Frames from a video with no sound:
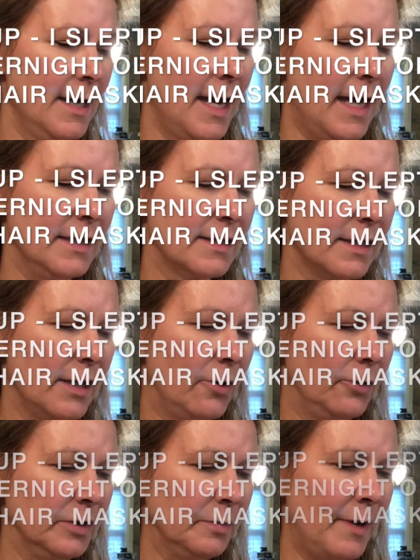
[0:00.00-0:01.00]
and it's the
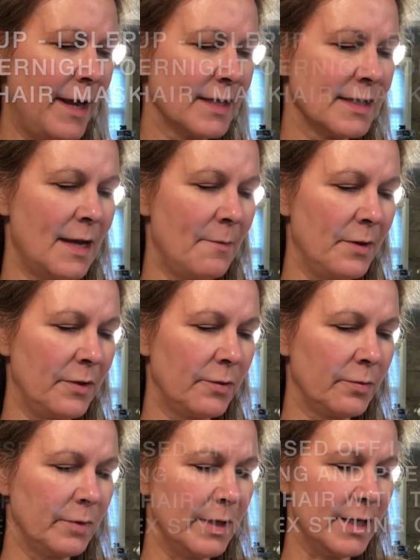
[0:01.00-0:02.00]
Olaplex number
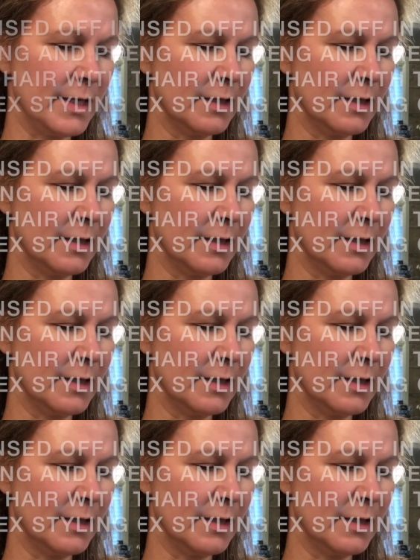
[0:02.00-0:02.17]
3